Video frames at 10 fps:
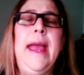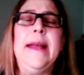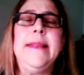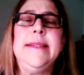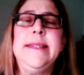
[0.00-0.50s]

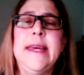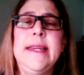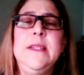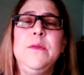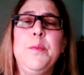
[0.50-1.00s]
And the
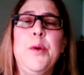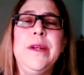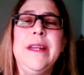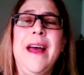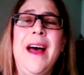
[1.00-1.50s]
studies
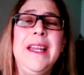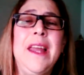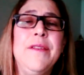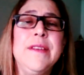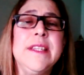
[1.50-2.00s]
reported high
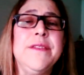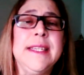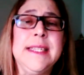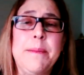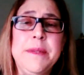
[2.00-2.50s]
levels of
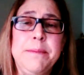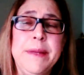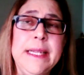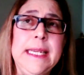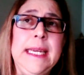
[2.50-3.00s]

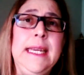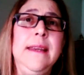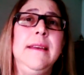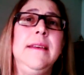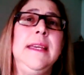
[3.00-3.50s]

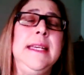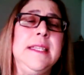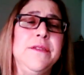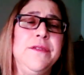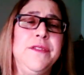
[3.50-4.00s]
acceptability,
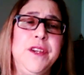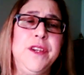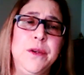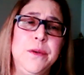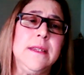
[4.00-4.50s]
ease of
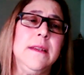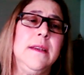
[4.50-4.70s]
use,